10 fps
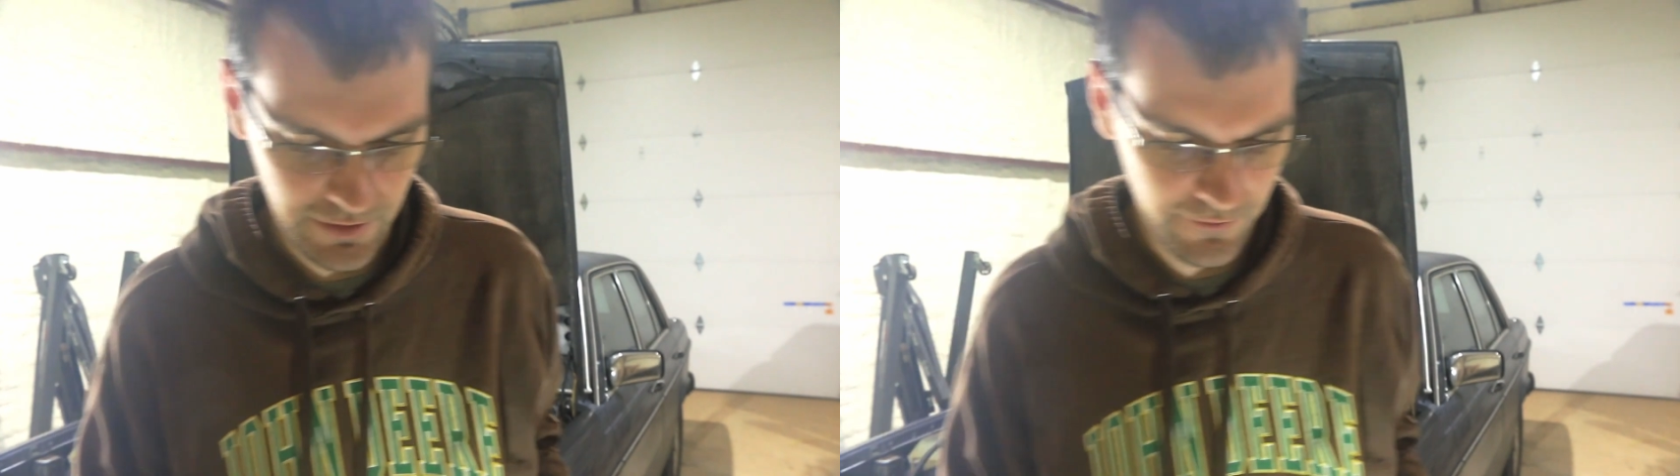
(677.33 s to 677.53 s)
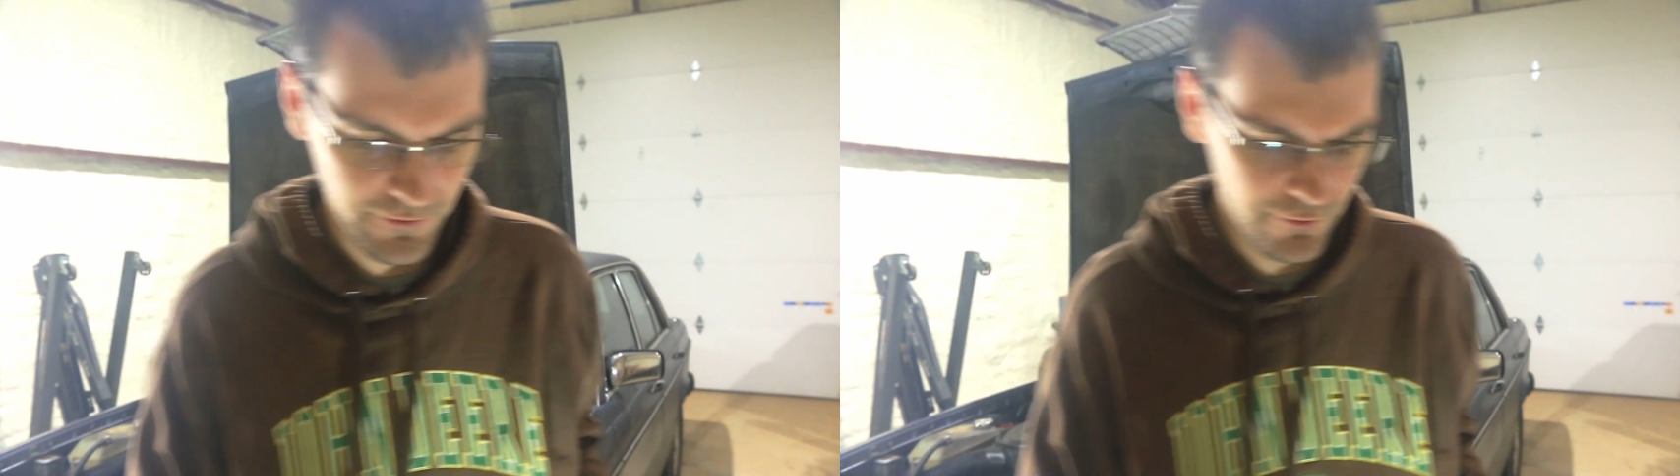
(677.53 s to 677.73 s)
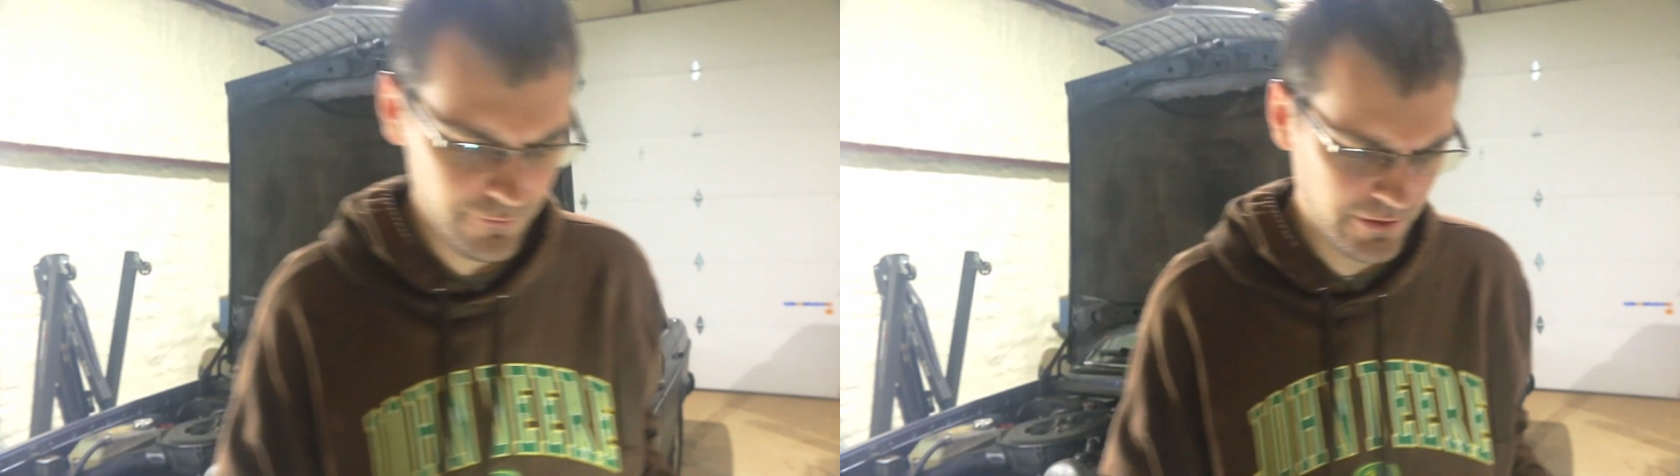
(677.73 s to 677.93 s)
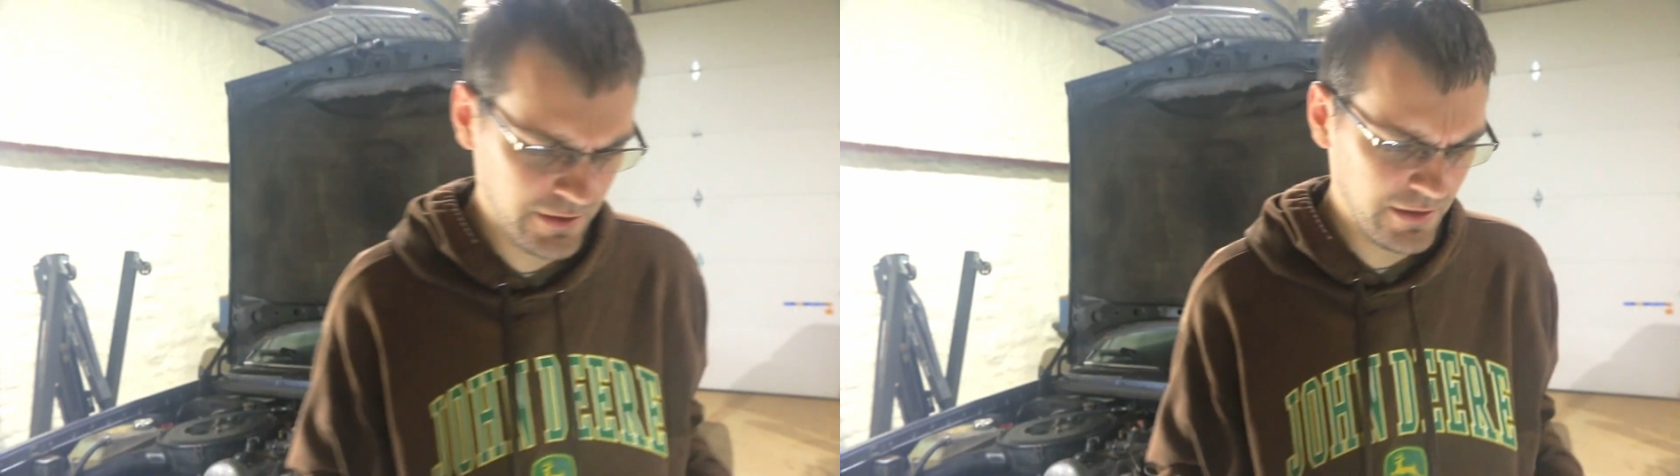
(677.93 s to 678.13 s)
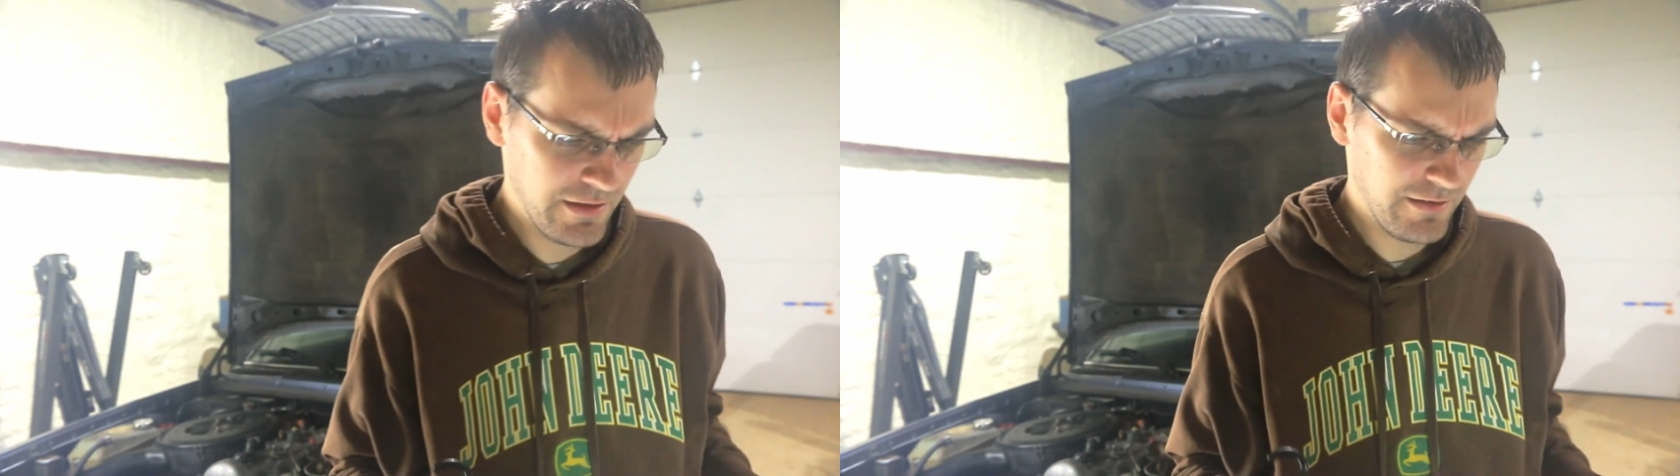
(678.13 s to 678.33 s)
And if you've
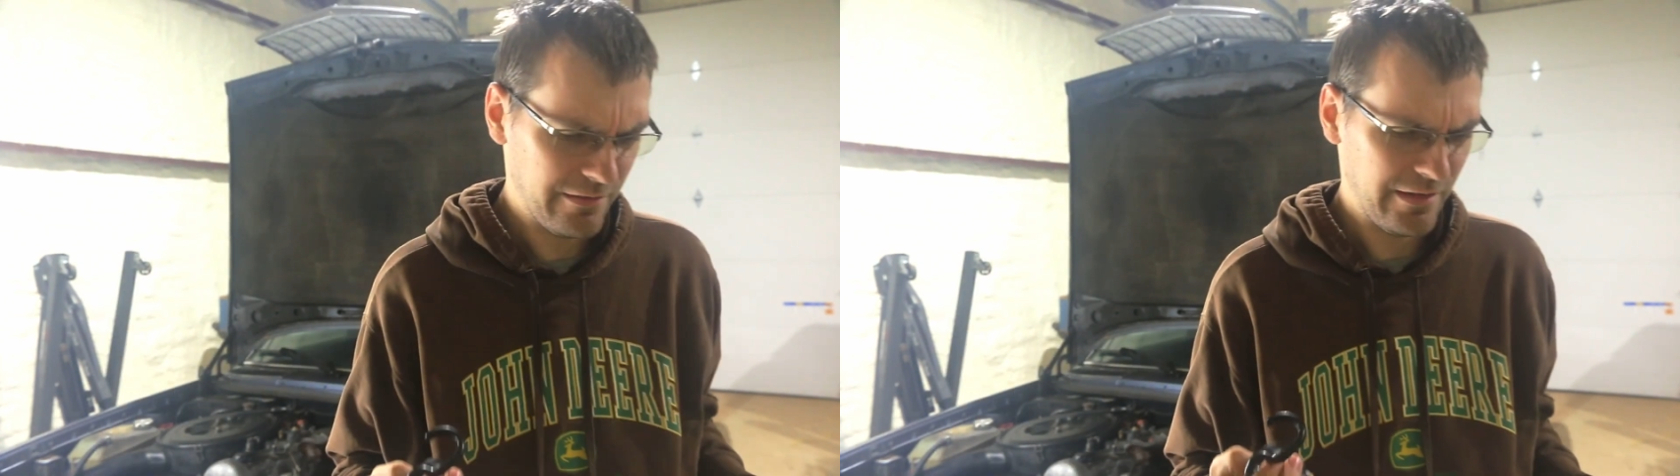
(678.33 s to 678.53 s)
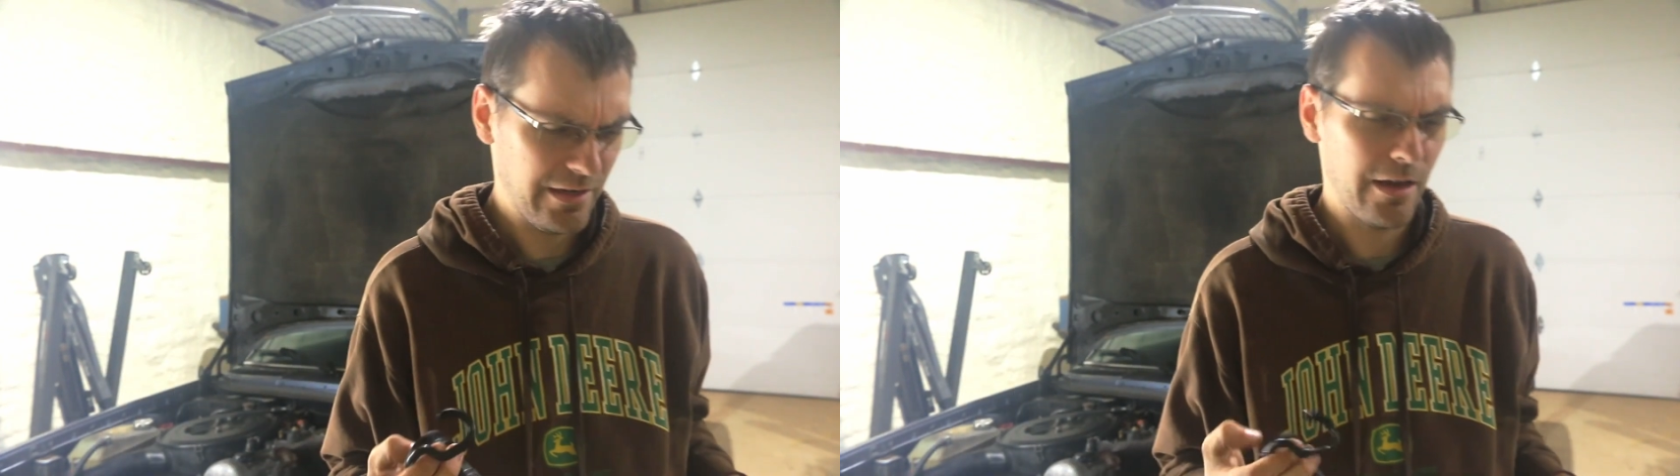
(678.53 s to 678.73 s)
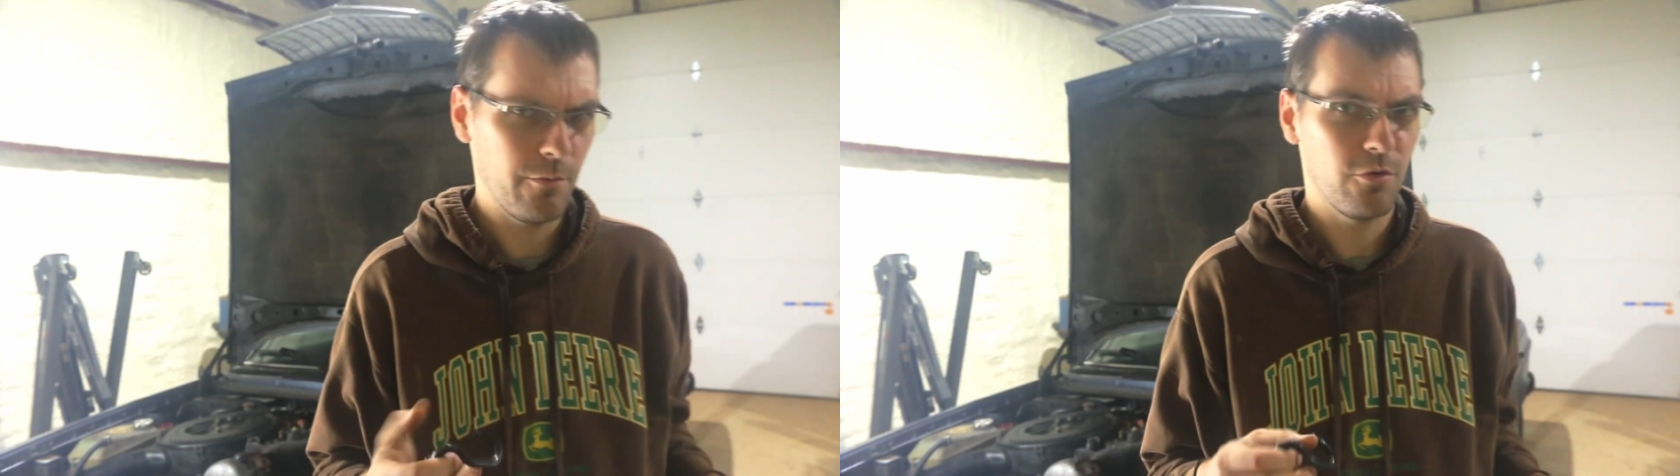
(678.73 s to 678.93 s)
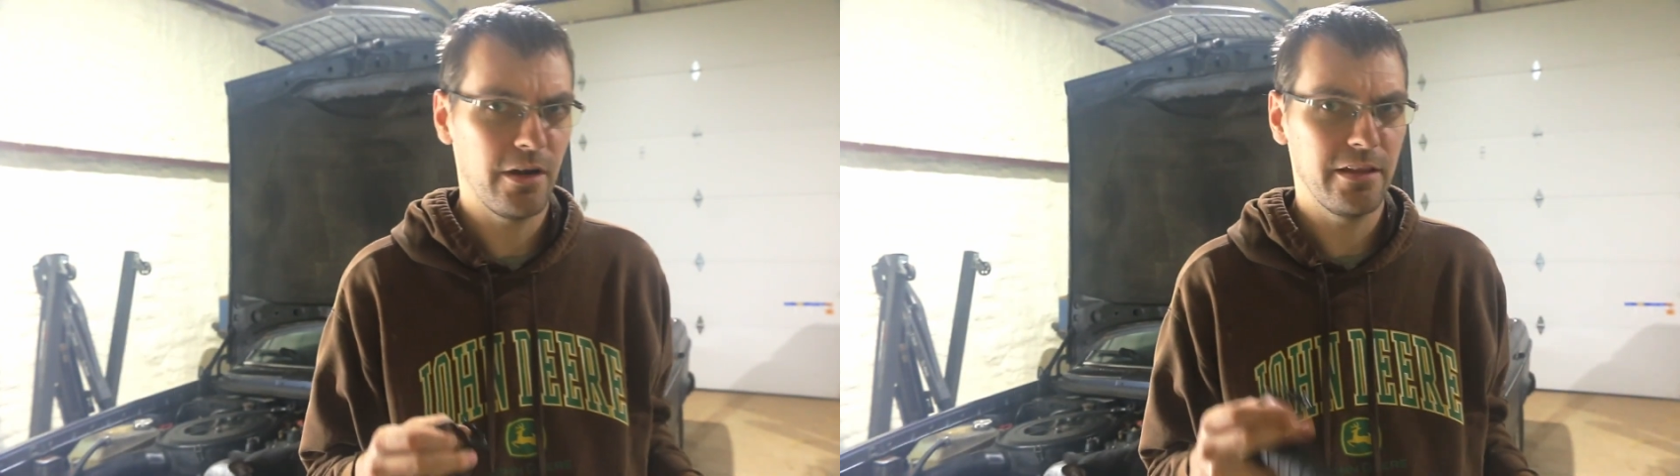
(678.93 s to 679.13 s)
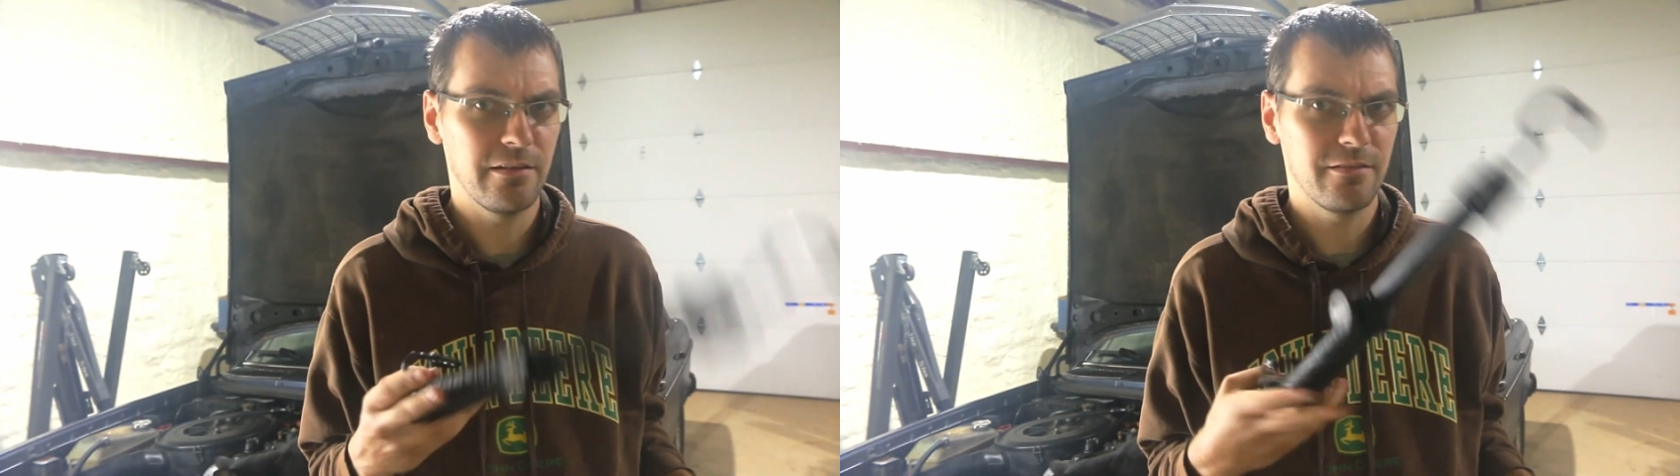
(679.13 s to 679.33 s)
seen how
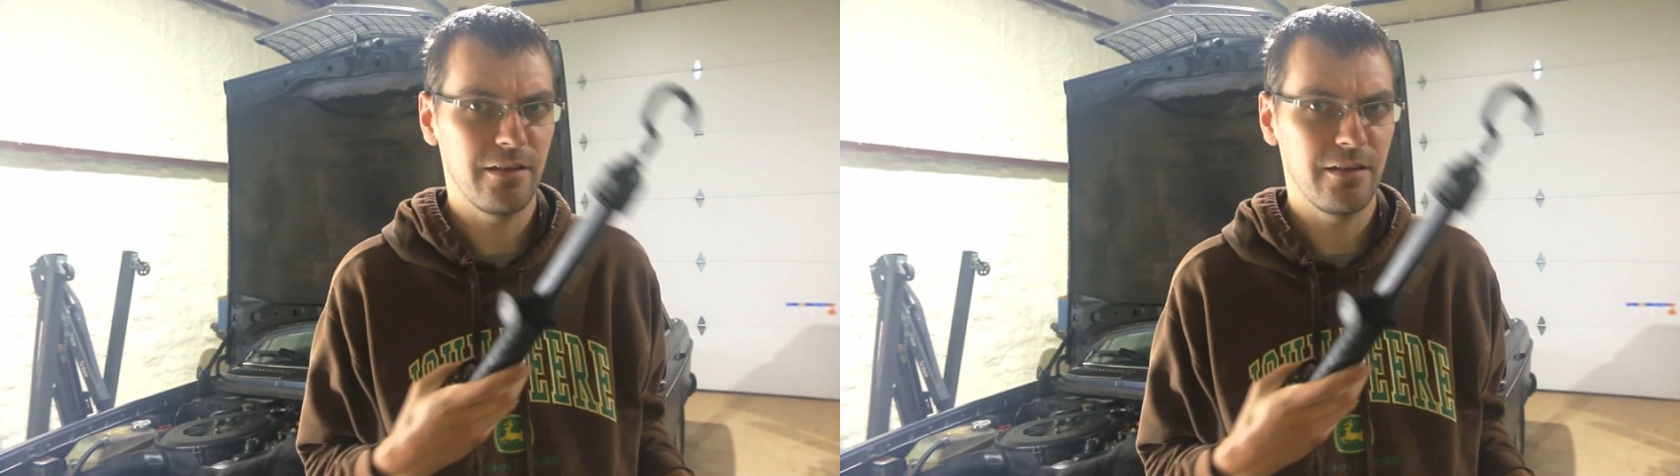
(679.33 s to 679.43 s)
bright this